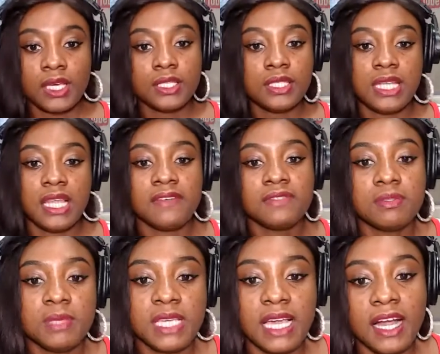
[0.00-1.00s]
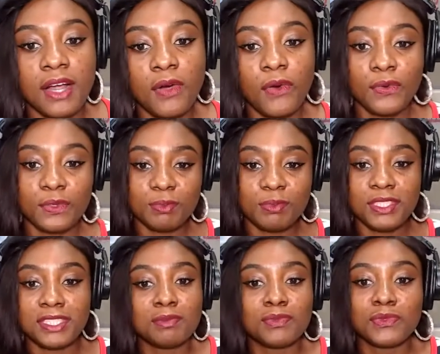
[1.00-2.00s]
She left me and called
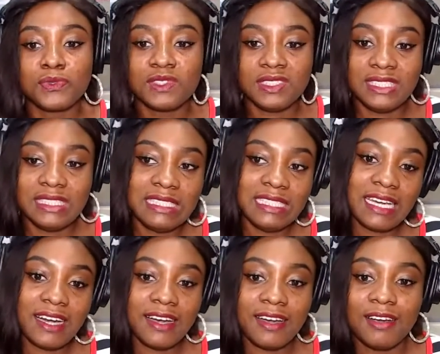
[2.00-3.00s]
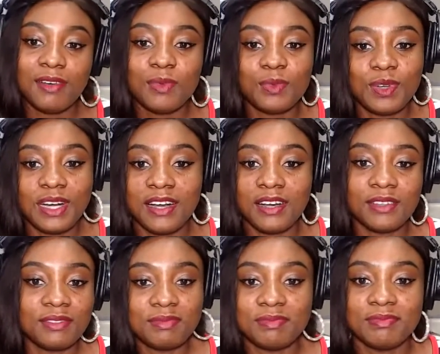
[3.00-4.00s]
me a broke nigger.
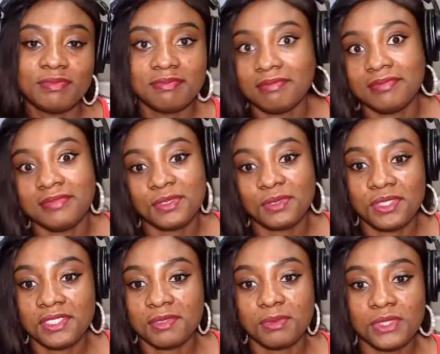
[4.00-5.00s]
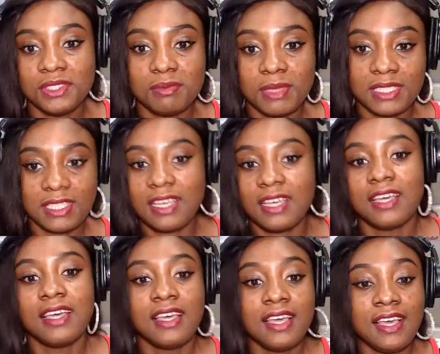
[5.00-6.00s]
Wow. So on this money matter.
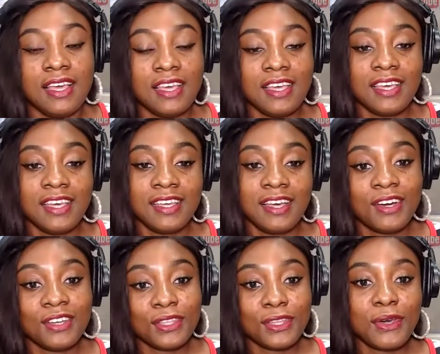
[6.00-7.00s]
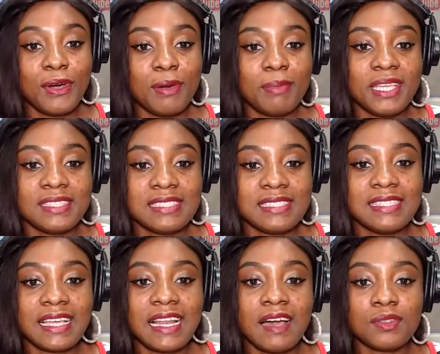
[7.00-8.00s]
Another comment,
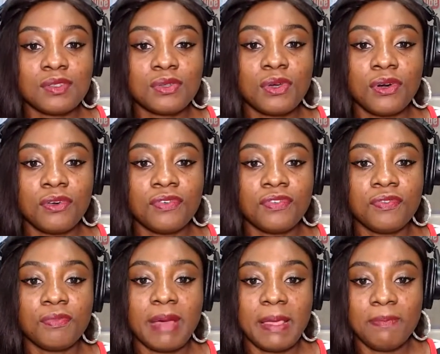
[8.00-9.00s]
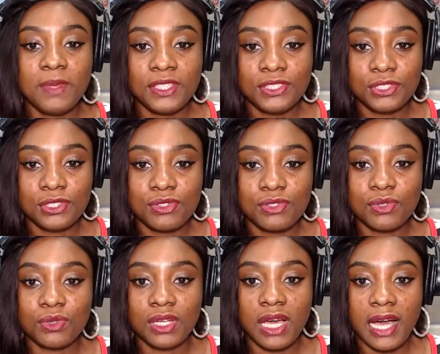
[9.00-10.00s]
the clown took off my pictures
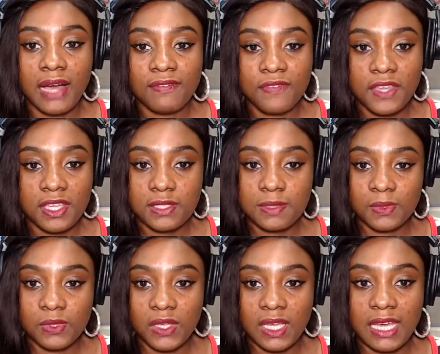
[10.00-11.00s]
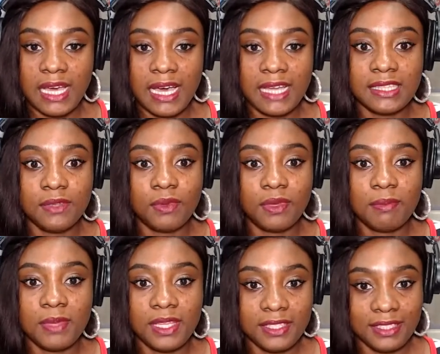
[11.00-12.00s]
on her Facebook and they were
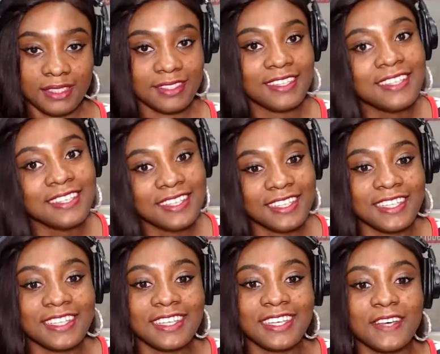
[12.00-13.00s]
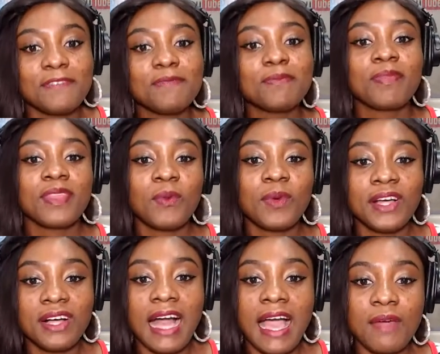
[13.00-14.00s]
many.
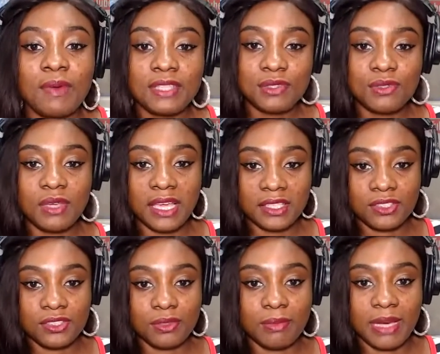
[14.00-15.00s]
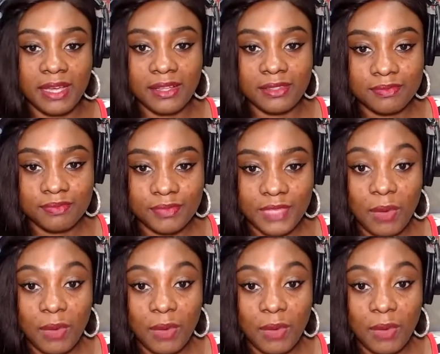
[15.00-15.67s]
Well, I went an extra mile,